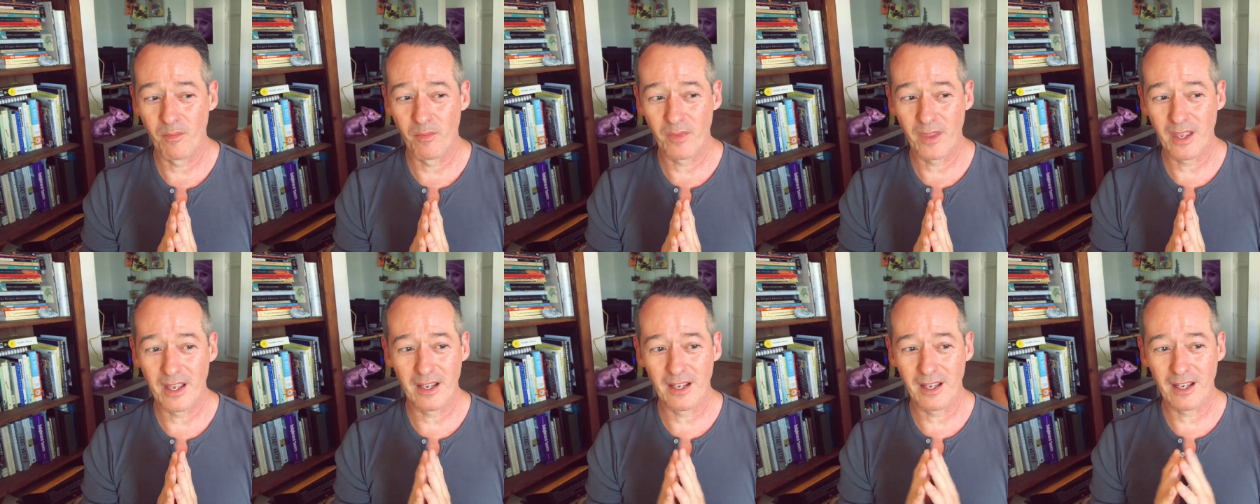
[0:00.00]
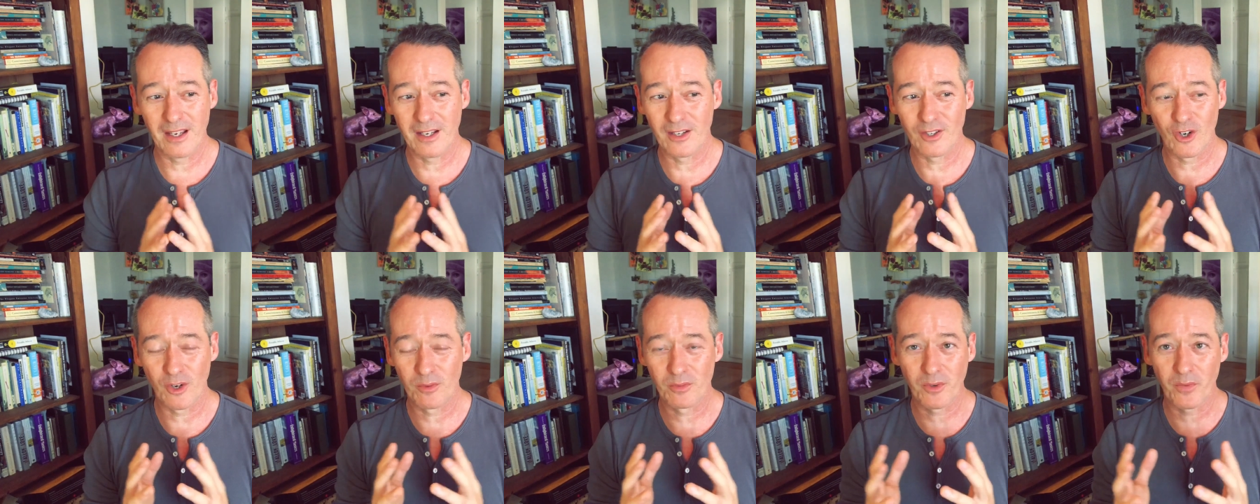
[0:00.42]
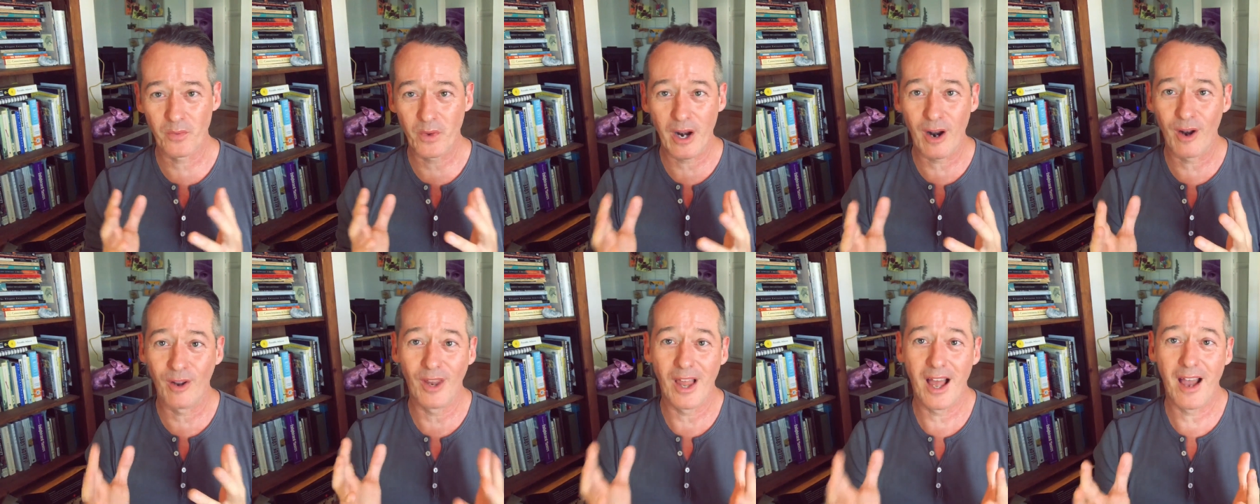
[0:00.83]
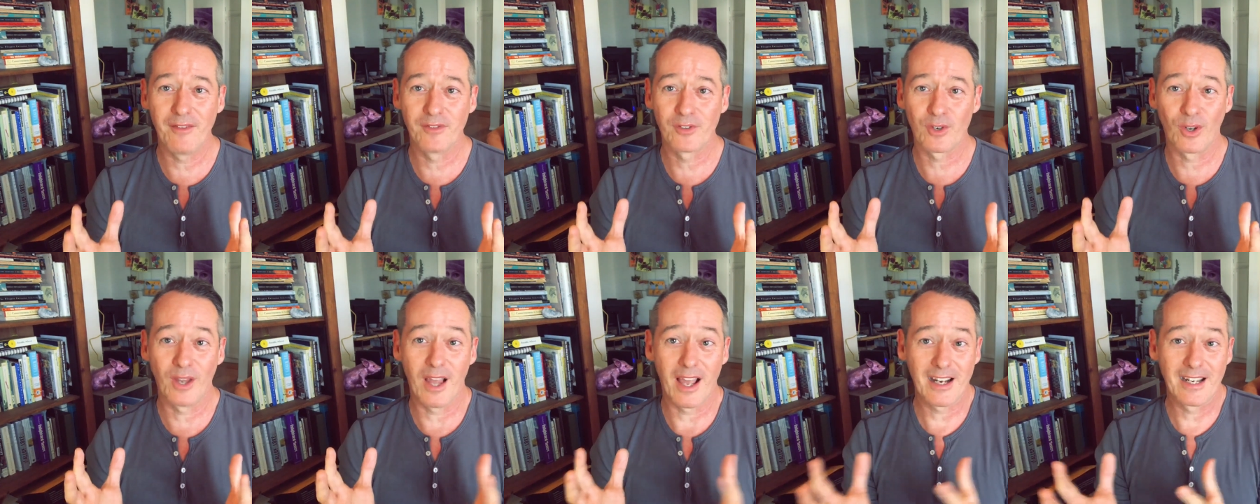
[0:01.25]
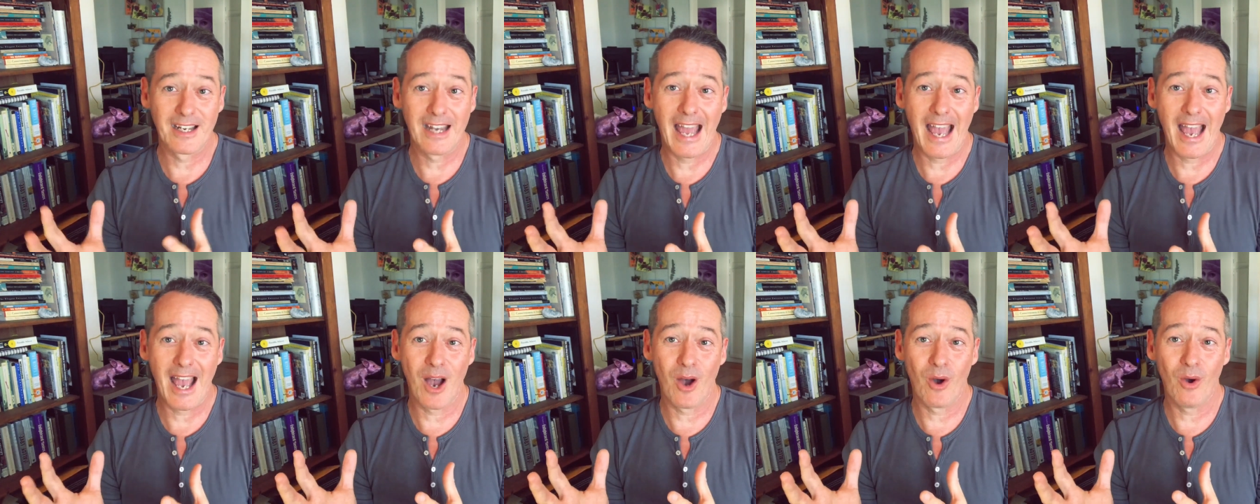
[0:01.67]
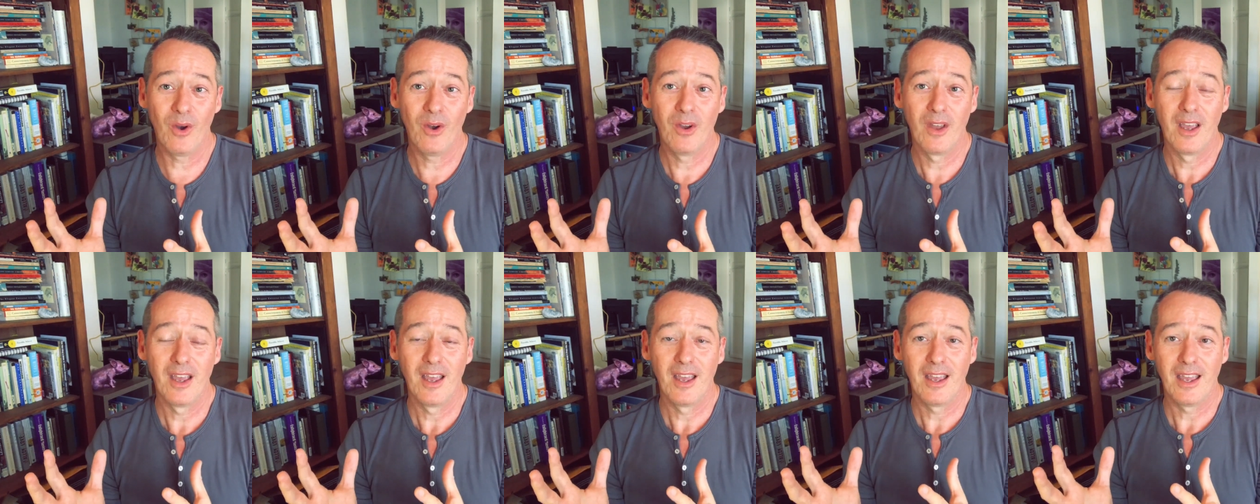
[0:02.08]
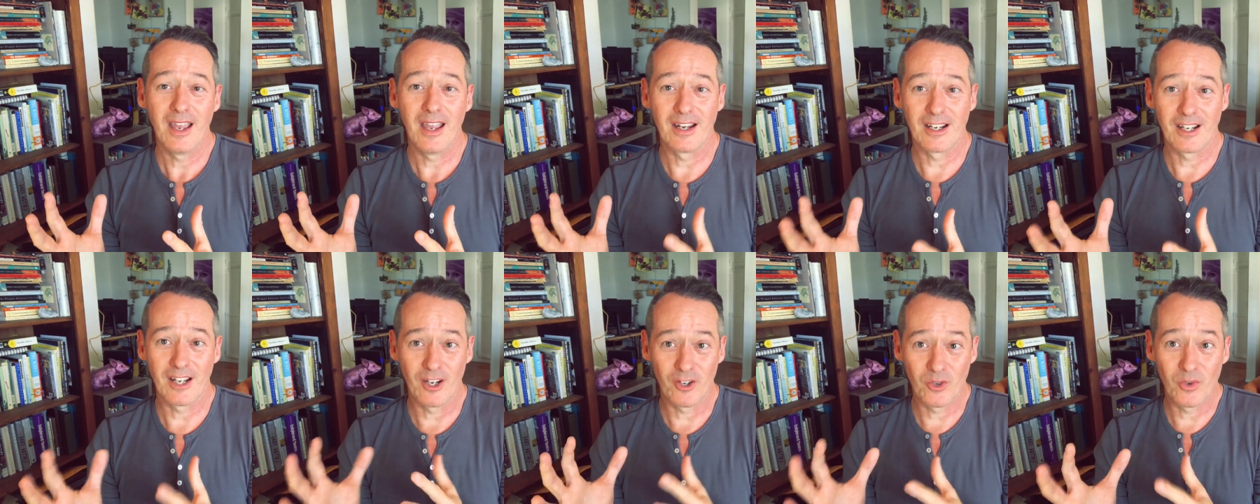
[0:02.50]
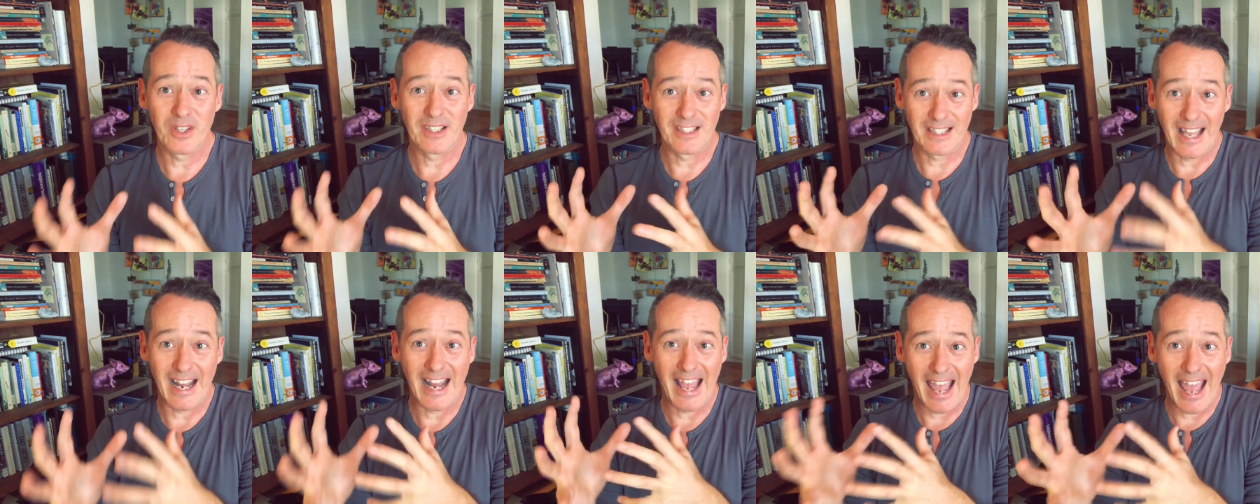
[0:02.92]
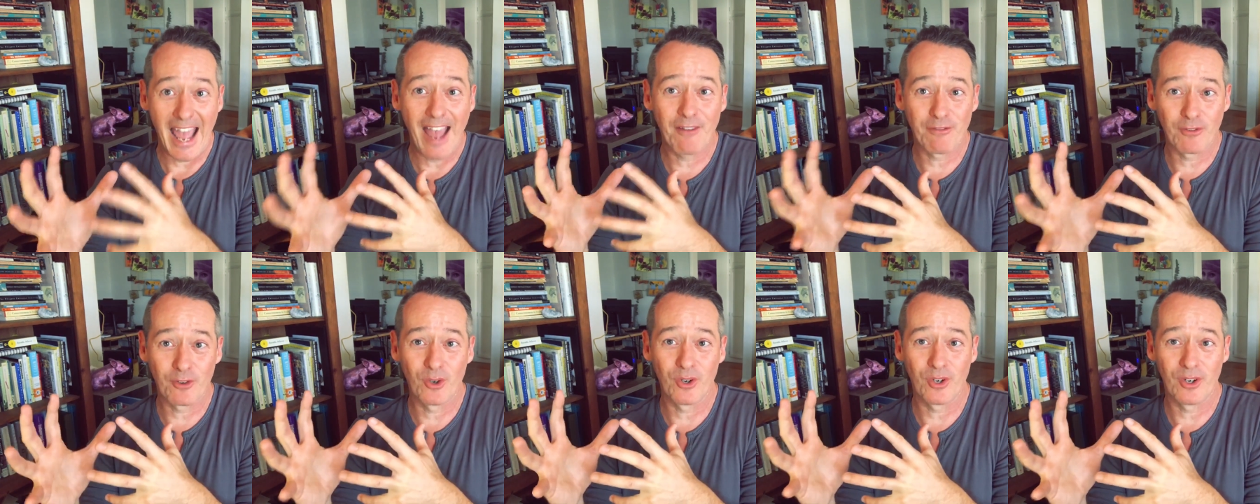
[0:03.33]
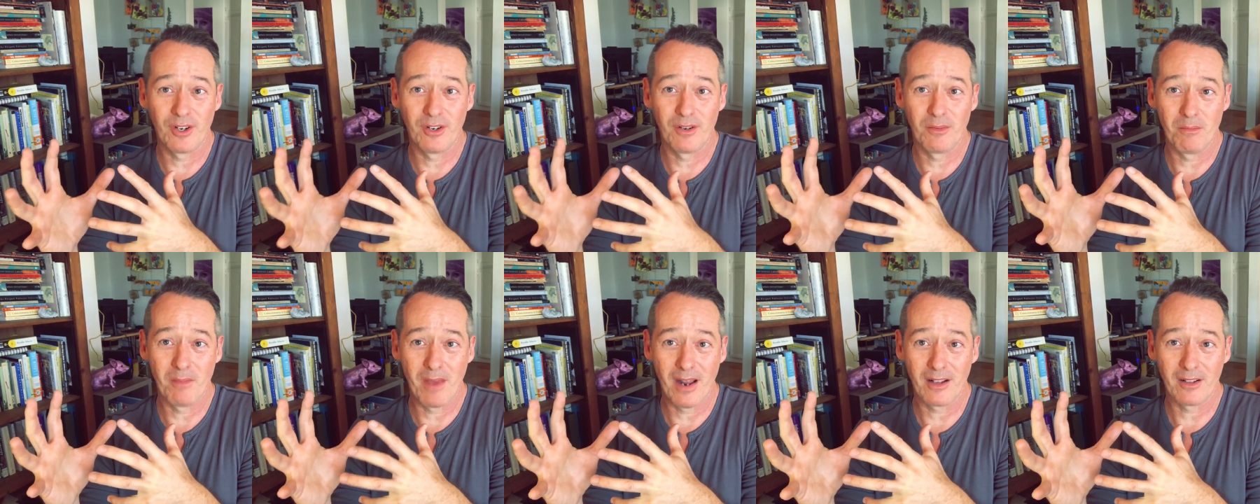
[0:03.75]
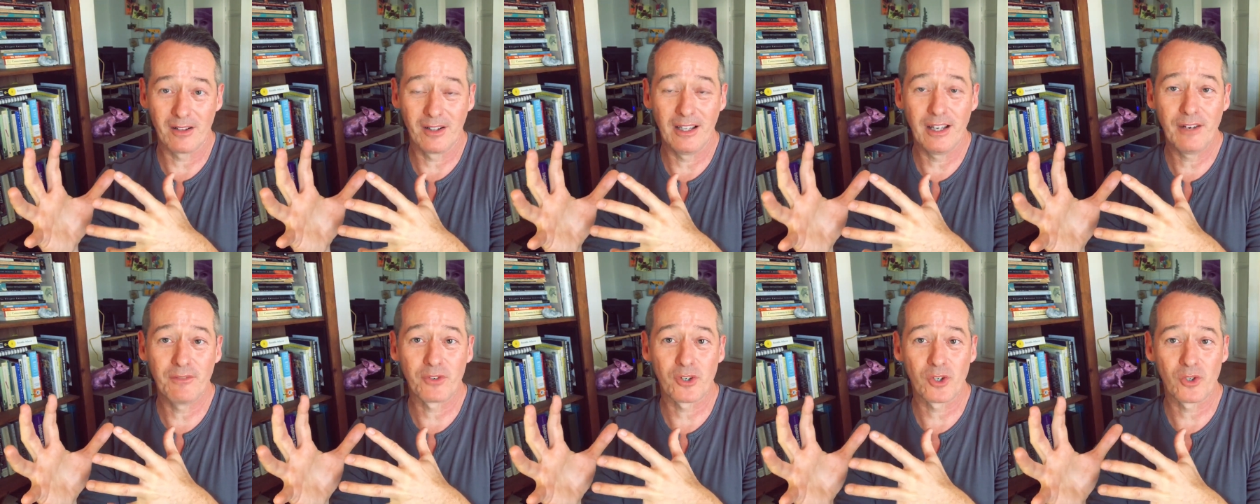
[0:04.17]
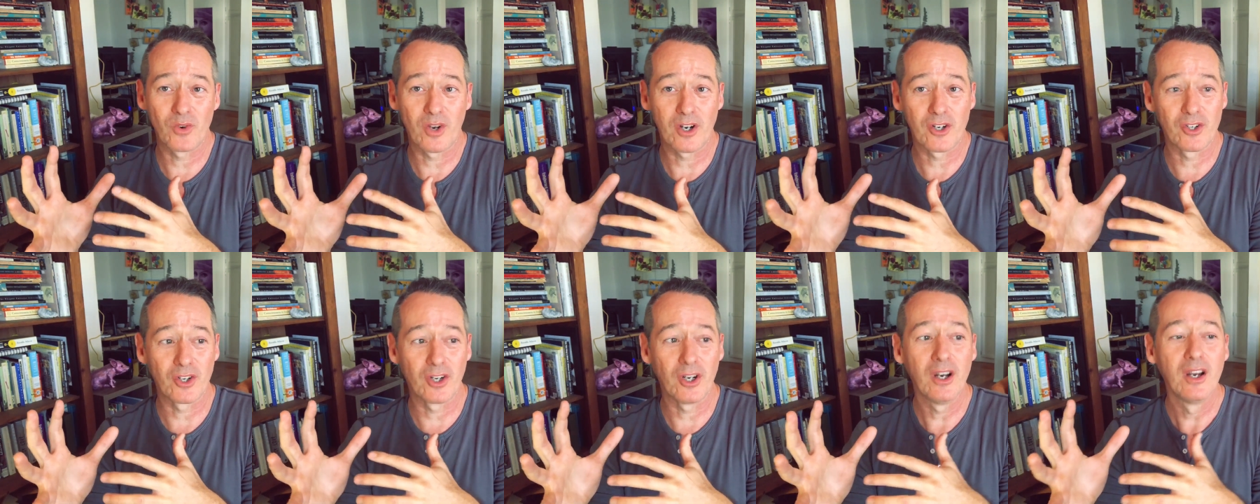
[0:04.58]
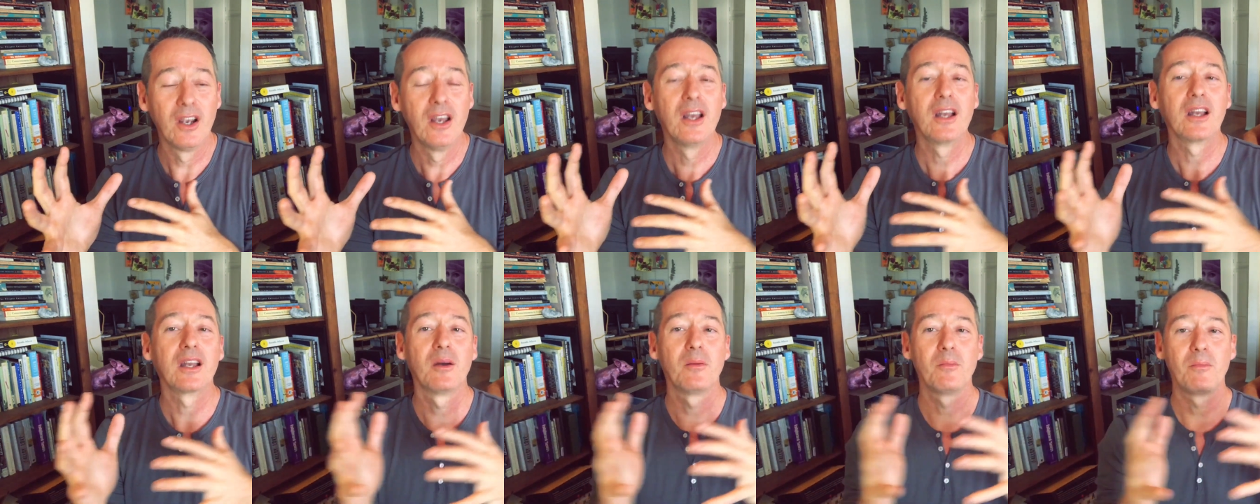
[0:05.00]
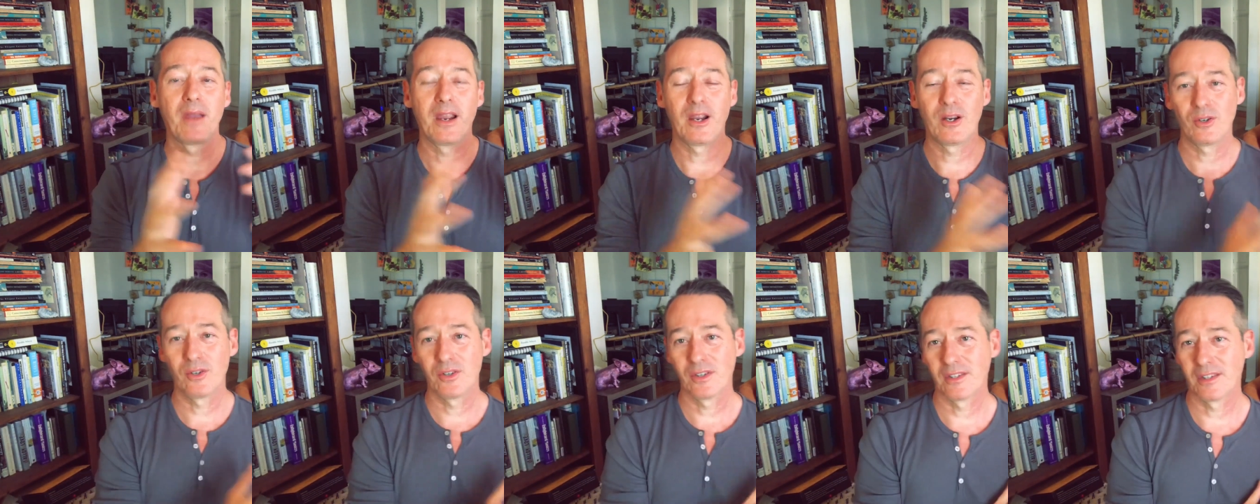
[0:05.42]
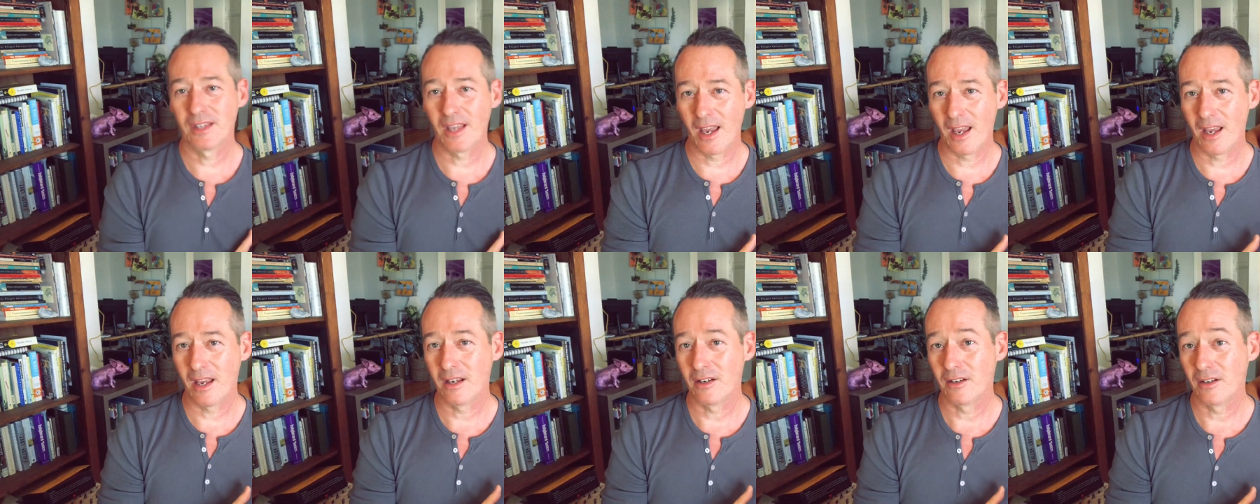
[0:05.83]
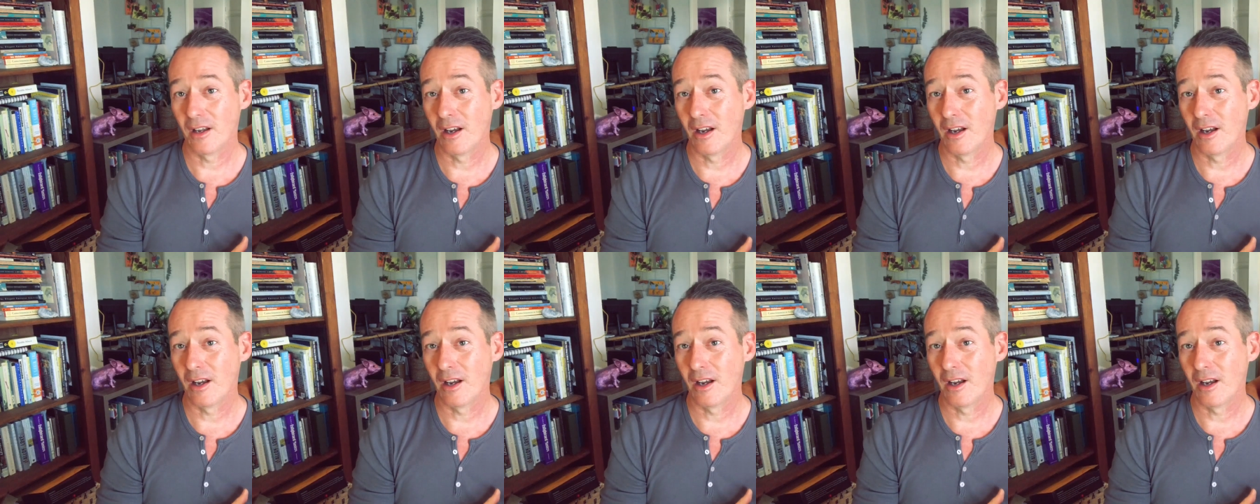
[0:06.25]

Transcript: in terms of what our lives are like now in countries that have good medical infrastructure compared to, say,